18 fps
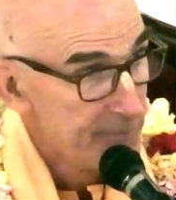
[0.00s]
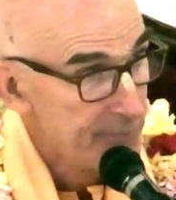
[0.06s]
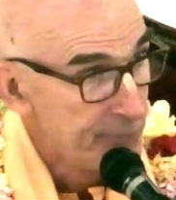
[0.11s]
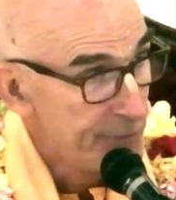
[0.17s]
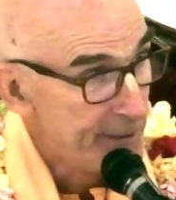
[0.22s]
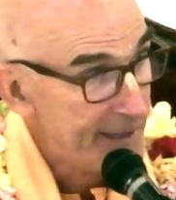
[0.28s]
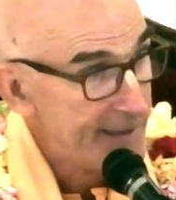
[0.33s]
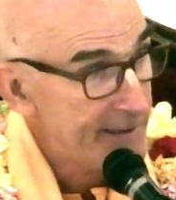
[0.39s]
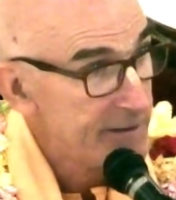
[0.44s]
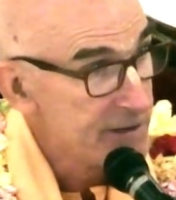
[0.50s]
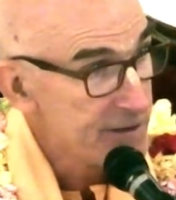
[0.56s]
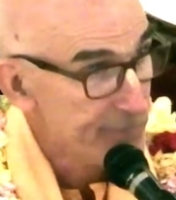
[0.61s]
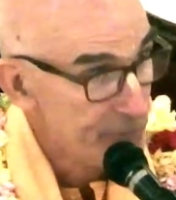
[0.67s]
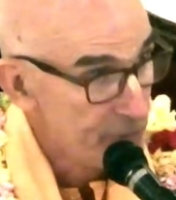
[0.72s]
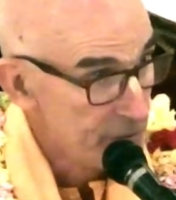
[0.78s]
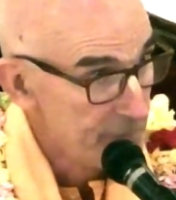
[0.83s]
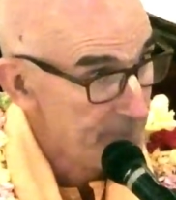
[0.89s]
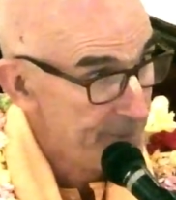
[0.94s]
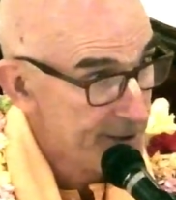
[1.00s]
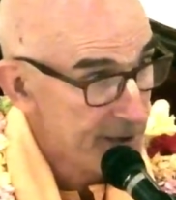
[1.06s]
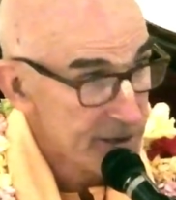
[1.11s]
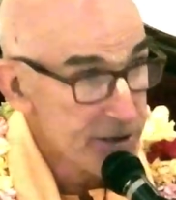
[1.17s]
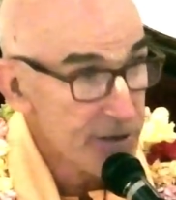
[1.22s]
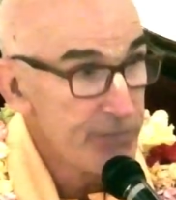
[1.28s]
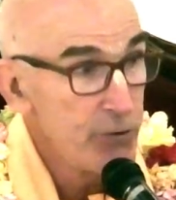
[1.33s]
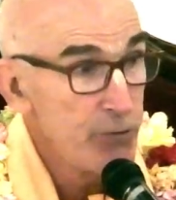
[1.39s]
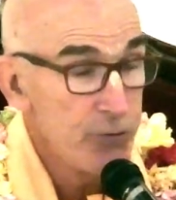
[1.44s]
playing his flute. Because
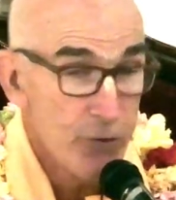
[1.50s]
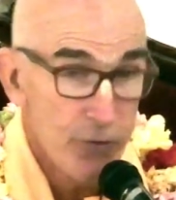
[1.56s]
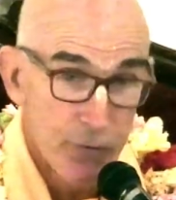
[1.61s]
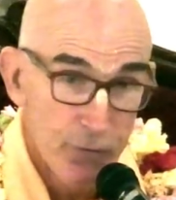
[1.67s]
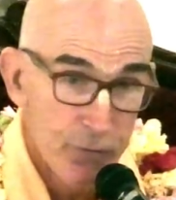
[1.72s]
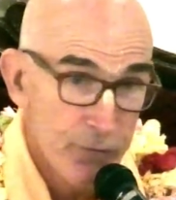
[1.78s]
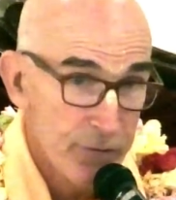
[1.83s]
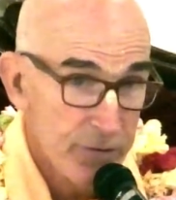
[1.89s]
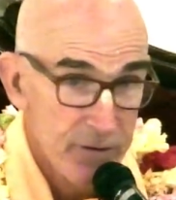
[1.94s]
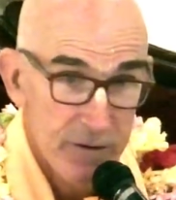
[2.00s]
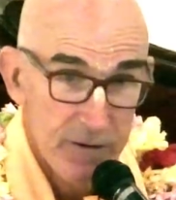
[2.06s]
if you do,